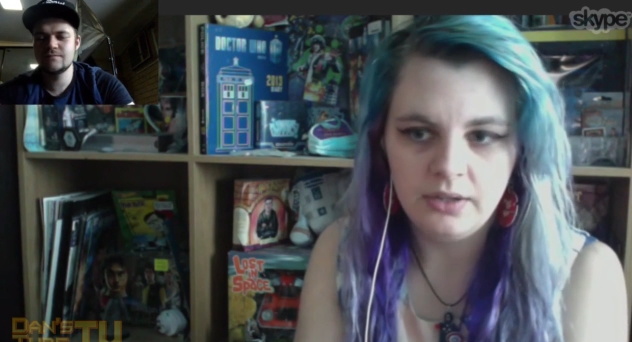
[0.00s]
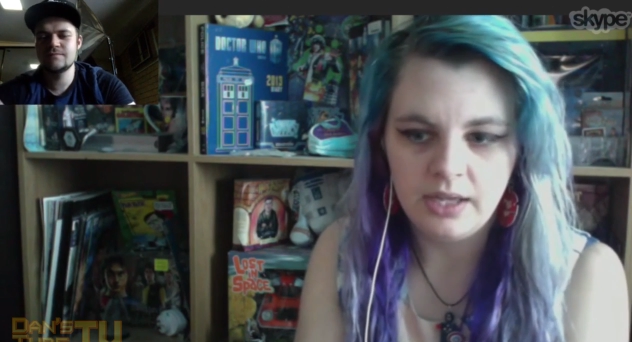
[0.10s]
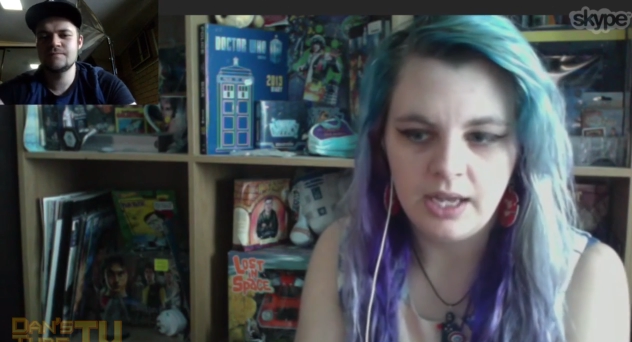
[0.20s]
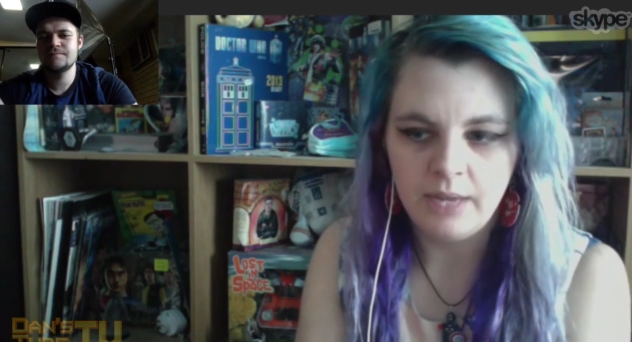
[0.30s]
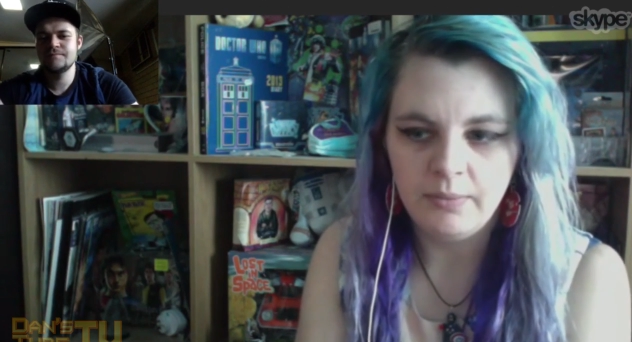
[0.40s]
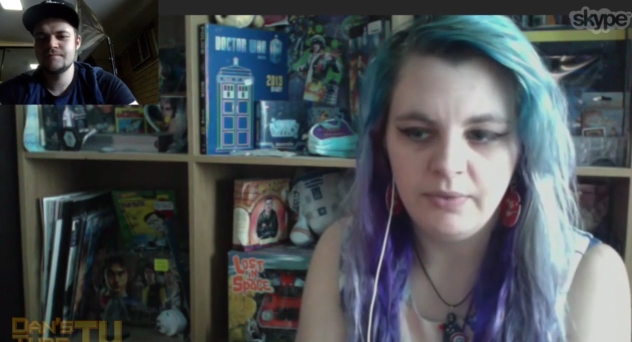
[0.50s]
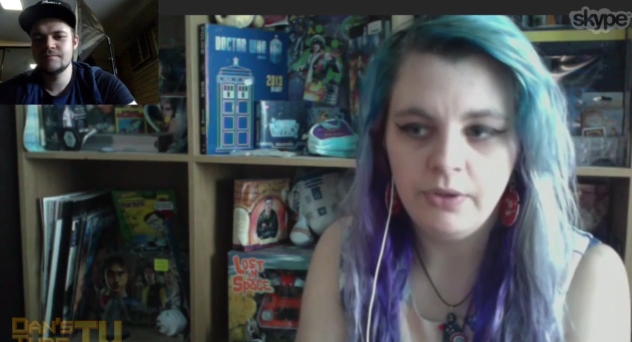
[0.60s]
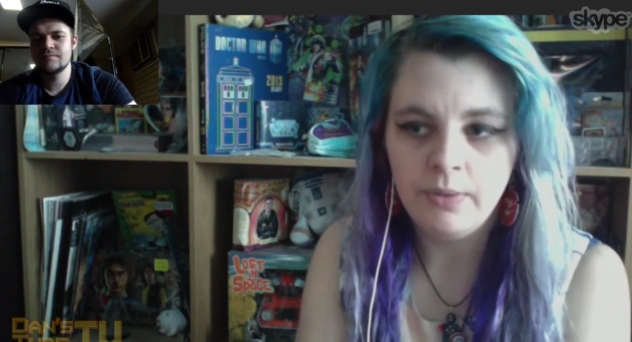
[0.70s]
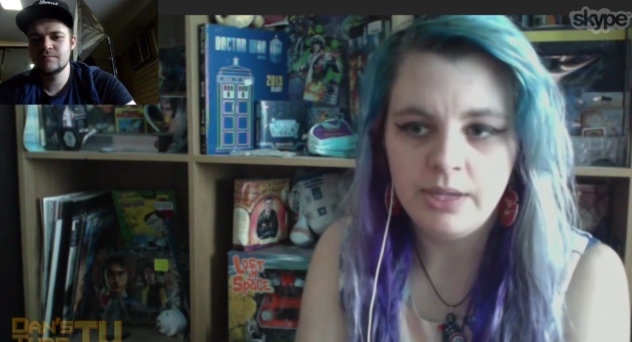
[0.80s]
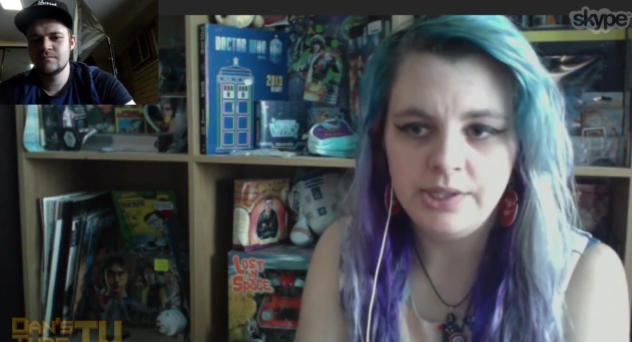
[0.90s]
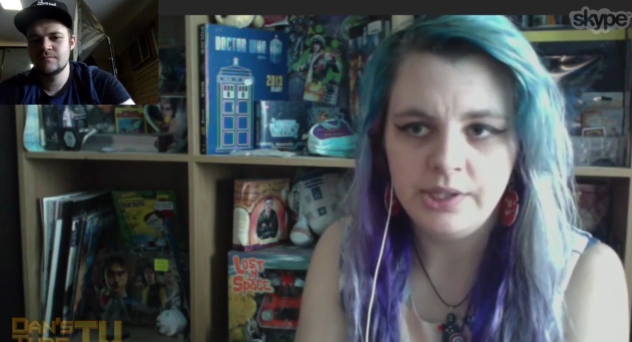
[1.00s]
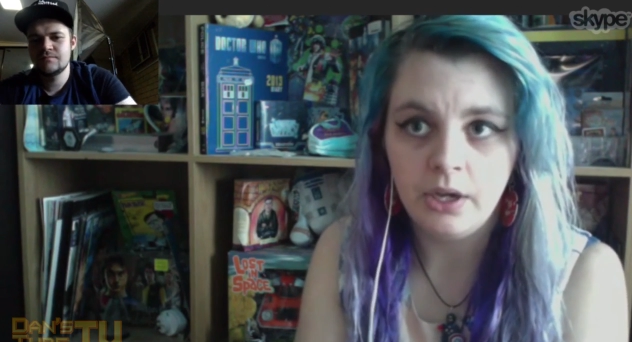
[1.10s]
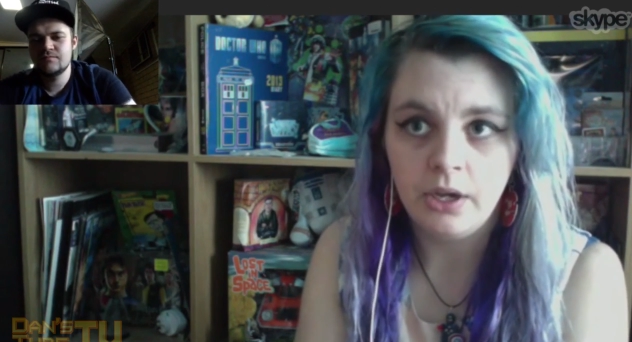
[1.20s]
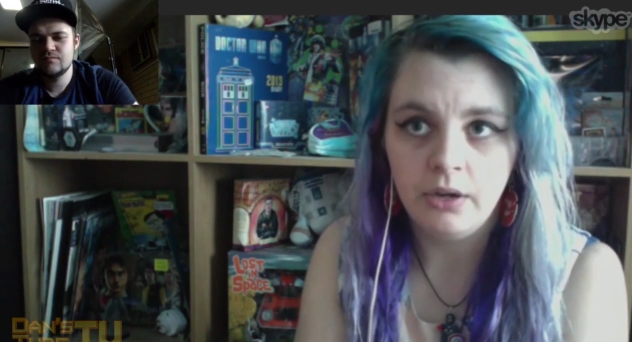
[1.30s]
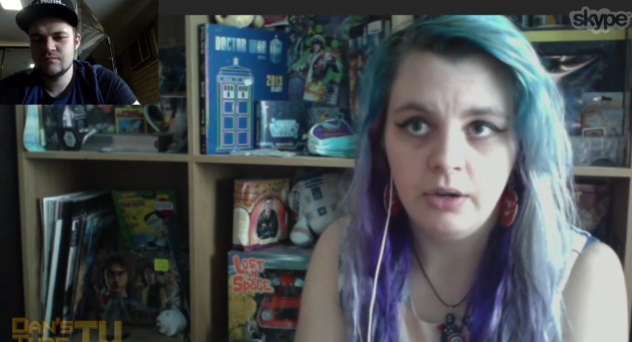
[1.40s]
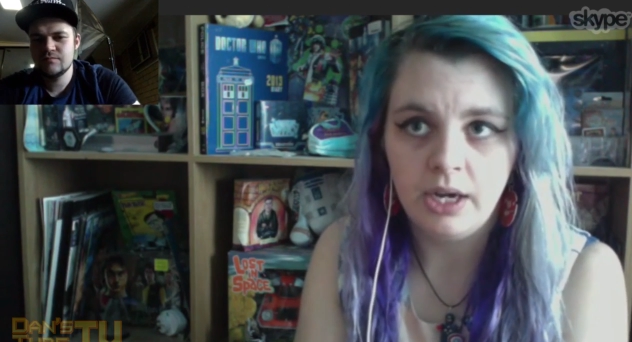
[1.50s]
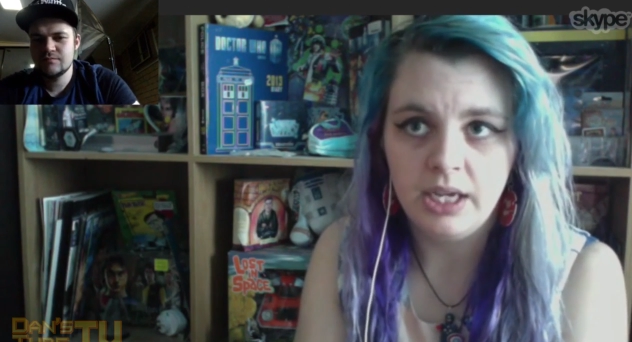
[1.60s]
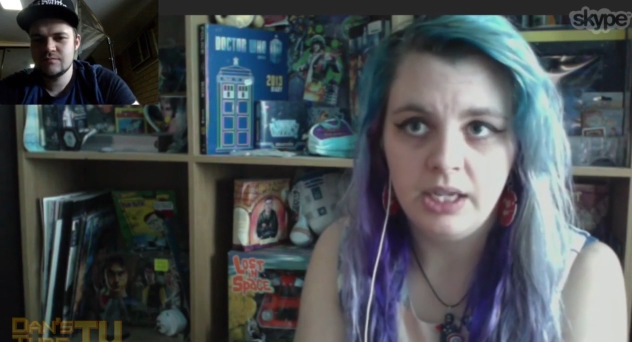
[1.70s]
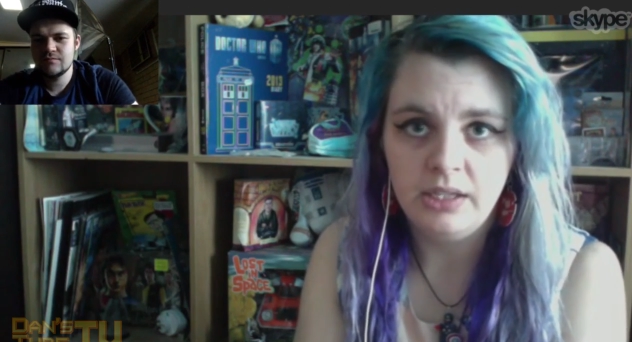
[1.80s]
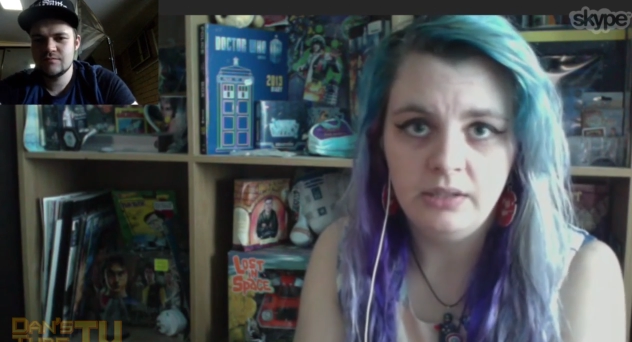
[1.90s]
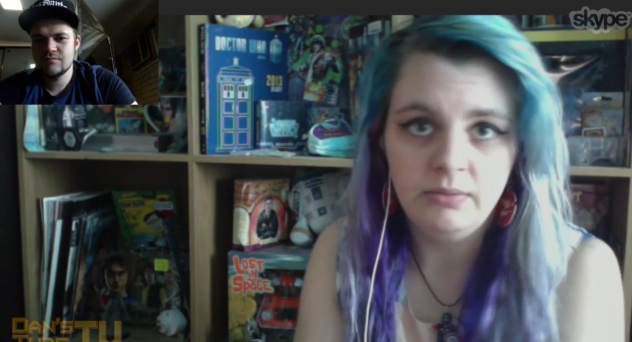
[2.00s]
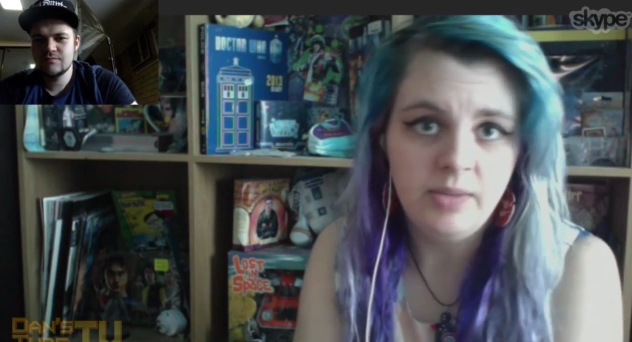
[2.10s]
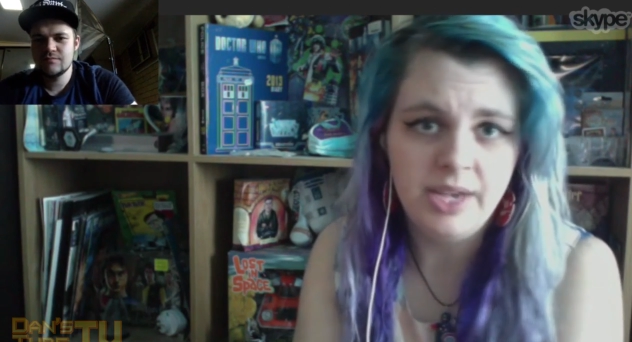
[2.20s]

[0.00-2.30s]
Speaker 1: um, a few months ago, I yeah